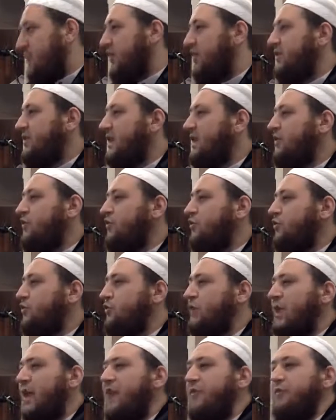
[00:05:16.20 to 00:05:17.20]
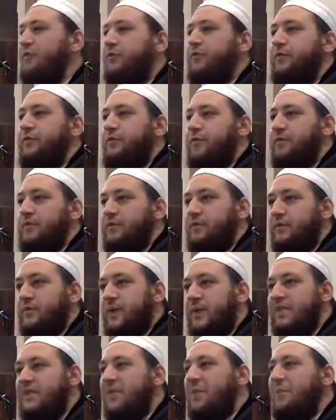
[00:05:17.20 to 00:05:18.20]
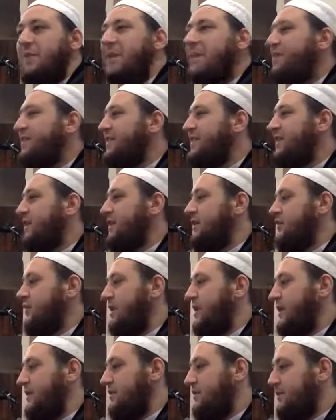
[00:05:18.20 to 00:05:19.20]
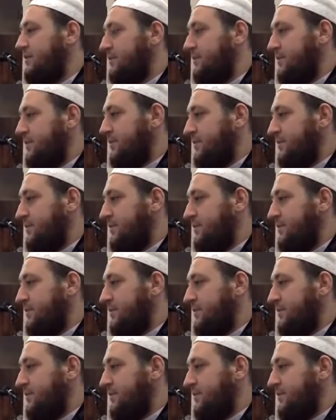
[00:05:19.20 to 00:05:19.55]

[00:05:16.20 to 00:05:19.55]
Because that true love is not manifested in your heart.